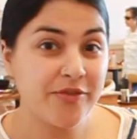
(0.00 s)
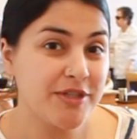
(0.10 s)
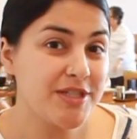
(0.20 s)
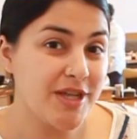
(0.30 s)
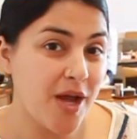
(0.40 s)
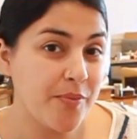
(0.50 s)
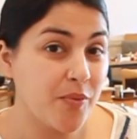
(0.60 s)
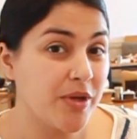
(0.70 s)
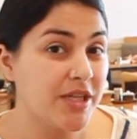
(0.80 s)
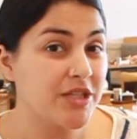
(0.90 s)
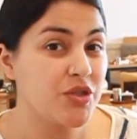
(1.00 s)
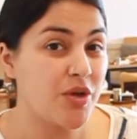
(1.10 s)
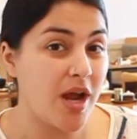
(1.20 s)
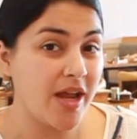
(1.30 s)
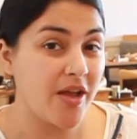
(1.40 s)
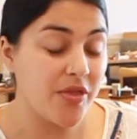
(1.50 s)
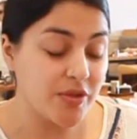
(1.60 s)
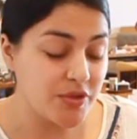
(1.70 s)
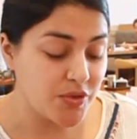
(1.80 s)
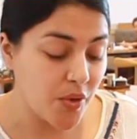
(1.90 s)
First up, we're gonna try the
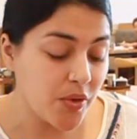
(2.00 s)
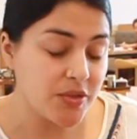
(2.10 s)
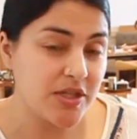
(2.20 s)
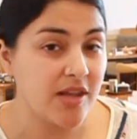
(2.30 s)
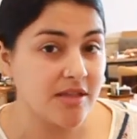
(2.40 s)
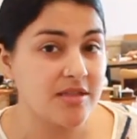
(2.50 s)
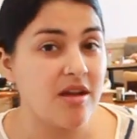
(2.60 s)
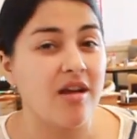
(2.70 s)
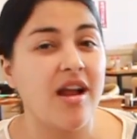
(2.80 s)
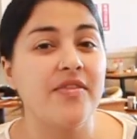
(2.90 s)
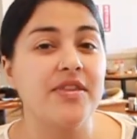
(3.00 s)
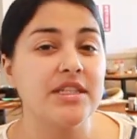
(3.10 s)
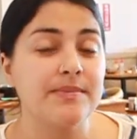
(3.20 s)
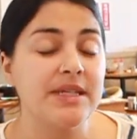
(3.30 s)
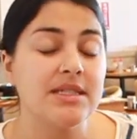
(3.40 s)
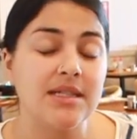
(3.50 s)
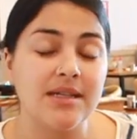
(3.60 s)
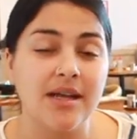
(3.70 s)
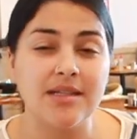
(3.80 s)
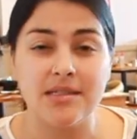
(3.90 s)
soko salangtang, and this place
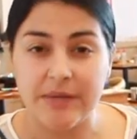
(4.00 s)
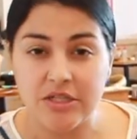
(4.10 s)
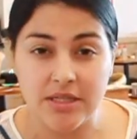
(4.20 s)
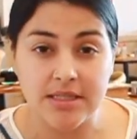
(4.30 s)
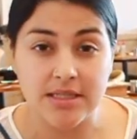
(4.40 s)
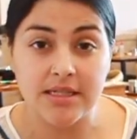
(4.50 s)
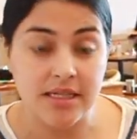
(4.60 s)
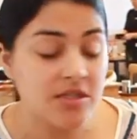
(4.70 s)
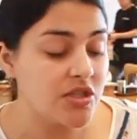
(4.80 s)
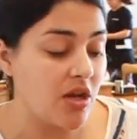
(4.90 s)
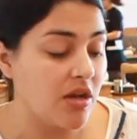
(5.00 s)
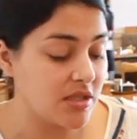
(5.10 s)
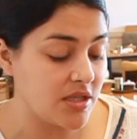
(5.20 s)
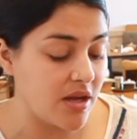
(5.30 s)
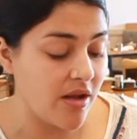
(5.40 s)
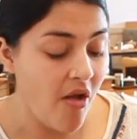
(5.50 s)
kind of specializes in salangtang.